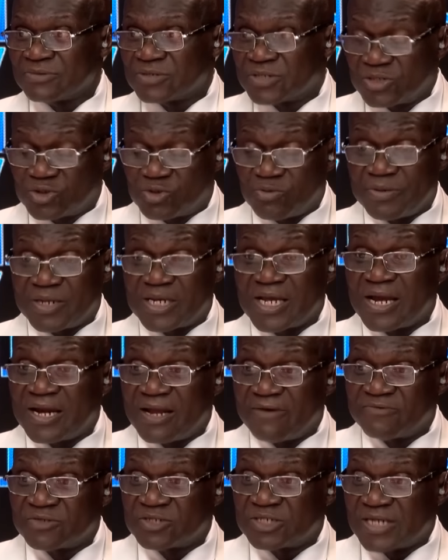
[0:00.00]
This will be the
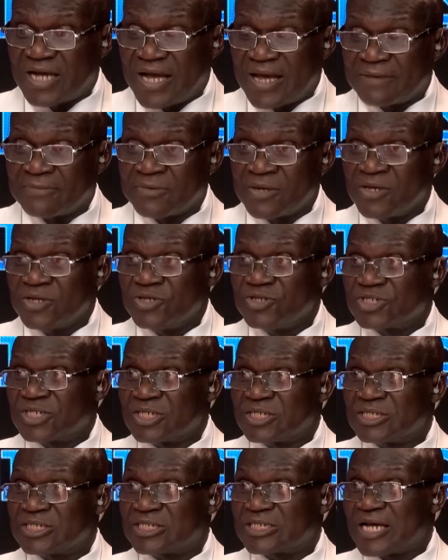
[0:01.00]
11th time
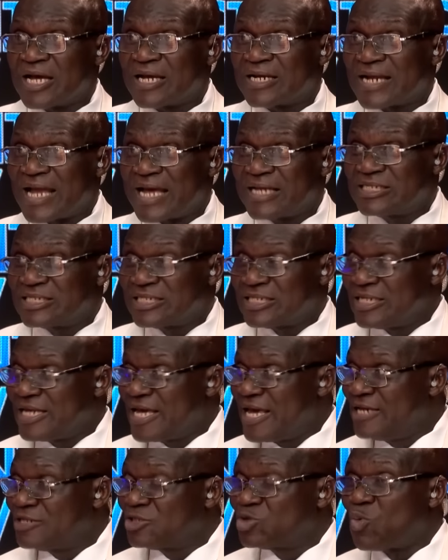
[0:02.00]
since uh,
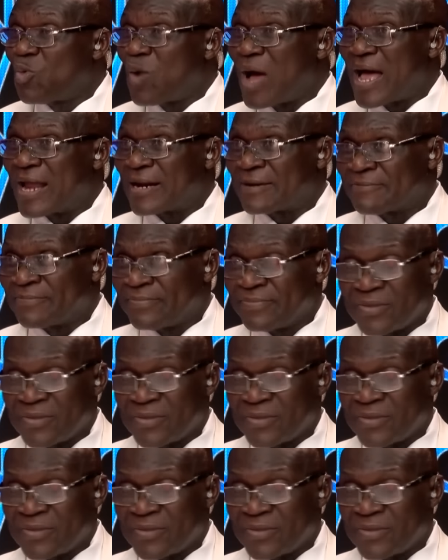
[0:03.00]
1981.